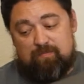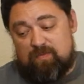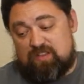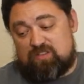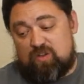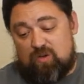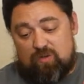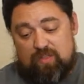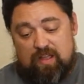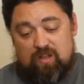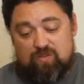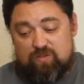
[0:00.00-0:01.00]
So
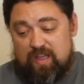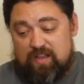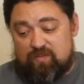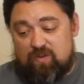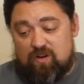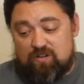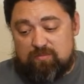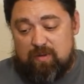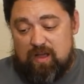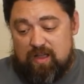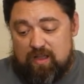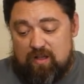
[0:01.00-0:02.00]
that goes for that. As far as
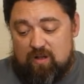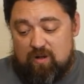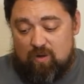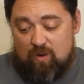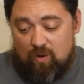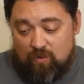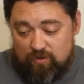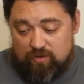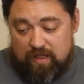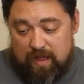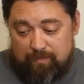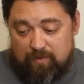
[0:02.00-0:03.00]
buying older
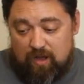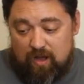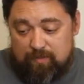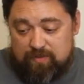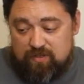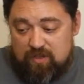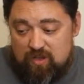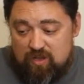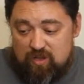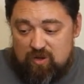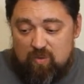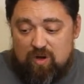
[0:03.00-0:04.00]
laptops,
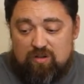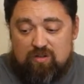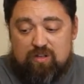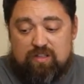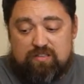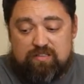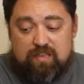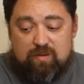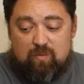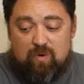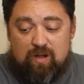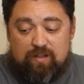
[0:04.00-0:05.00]
you want to look and see
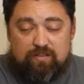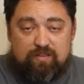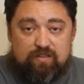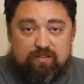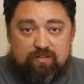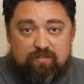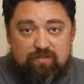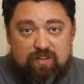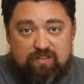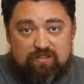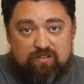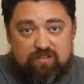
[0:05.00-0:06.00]
what
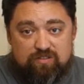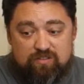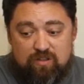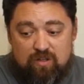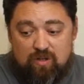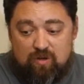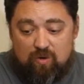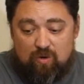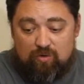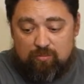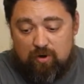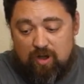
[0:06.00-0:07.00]
features
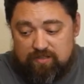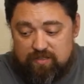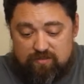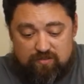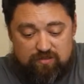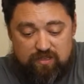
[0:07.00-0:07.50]
older processors.